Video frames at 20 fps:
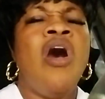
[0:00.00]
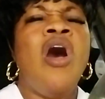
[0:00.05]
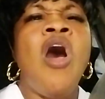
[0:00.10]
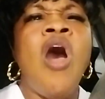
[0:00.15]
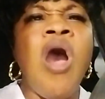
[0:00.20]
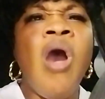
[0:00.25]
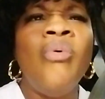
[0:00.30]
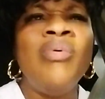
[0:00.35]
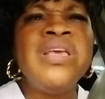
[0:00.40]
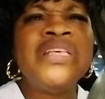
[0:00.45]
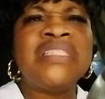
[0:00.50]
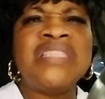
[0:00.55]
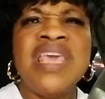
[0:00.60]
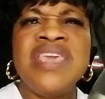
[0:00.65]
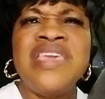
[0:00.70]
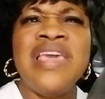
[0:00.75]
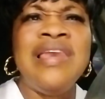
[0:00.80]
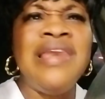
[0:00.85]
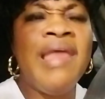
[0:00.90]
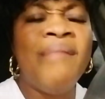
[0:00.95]
Always
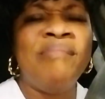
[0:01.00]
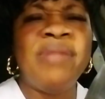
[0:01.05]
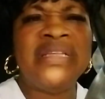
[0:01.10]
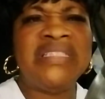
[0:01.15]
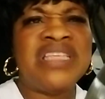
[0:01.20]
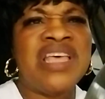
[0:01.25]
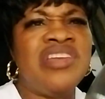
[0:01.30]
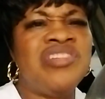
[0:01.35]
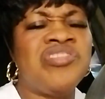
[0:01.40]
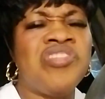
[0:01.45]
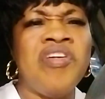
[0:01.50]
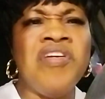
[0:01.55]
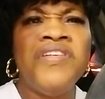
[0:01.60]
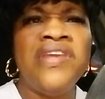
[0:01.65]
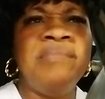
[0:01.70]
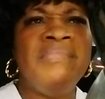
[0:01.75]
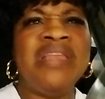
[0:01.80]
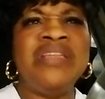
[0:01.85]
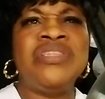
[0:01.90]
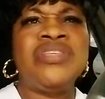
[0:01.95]
take your lemons and turn
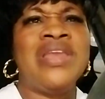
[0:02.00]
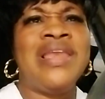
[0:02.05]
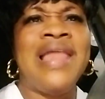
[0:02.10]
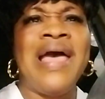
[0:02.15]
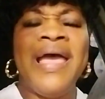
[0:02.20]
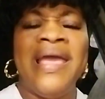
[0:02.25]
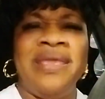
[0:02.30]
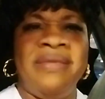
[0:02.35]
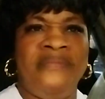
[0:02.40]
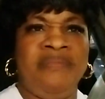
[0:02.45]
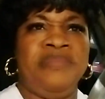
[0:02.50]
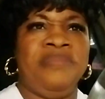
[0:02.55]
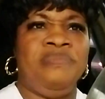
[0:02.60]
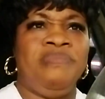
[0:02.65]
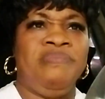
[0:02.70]
them into lime.